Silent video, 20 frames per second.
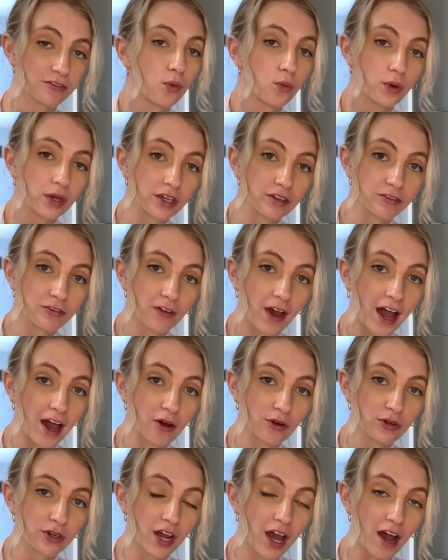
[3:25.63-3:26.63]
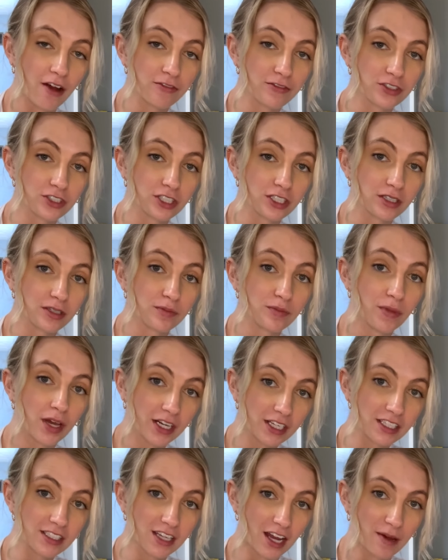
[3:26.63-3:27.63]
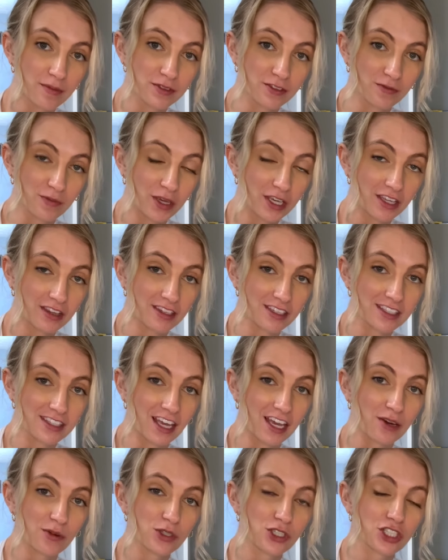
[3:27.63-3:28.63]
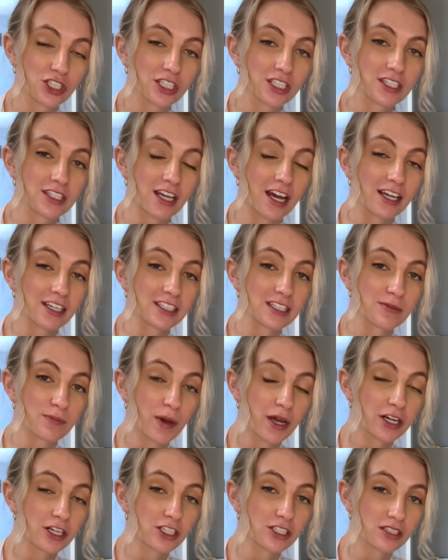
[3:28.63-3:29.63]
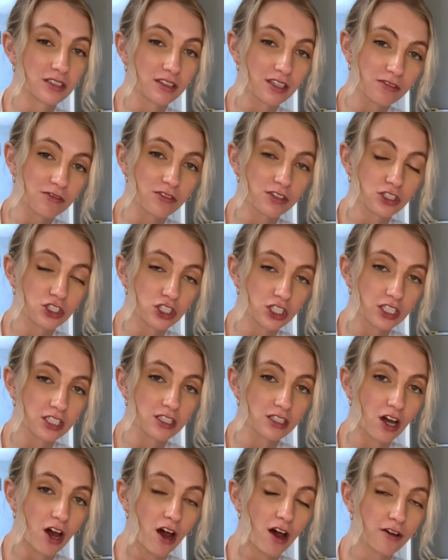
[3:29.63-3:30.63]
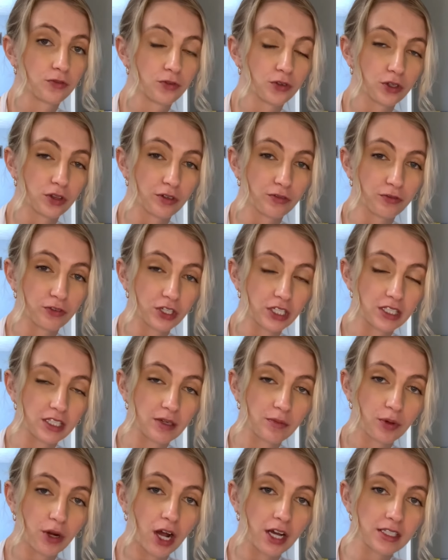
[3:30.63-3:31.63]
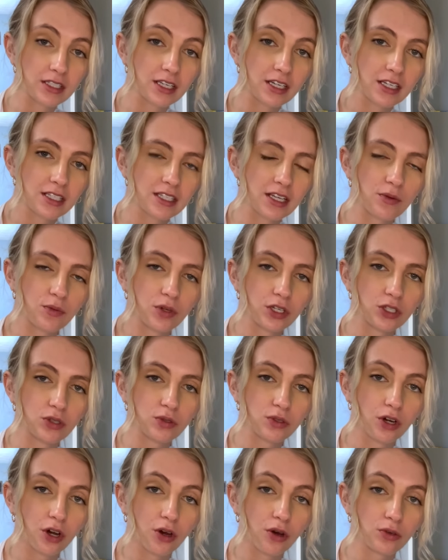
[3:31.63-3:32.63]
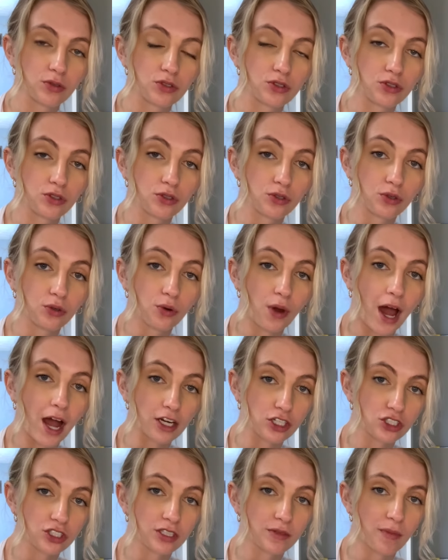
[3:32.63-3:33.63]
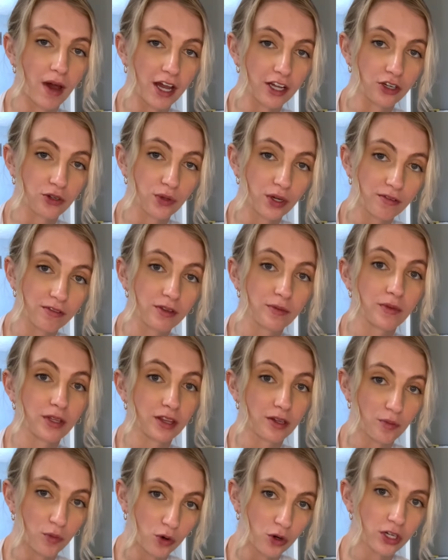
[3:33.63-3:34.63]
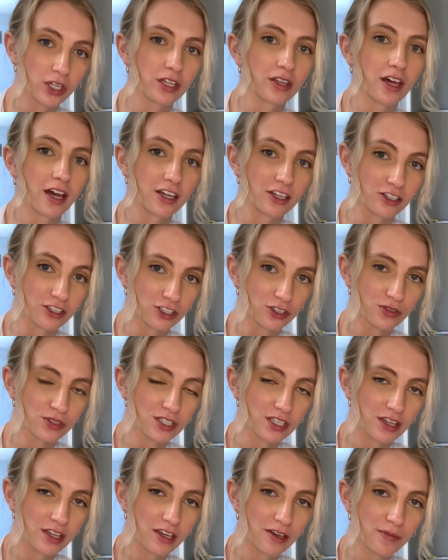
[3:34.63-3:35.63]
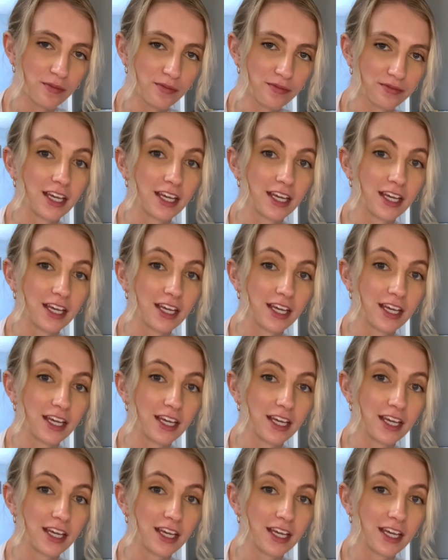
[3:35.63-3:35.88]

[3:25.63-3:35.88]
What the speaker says: We have found after many times of making these sandwiches that it's better to leave the cheese off for the freezing process, and when you go to actually microwave them in the morning that you're using them,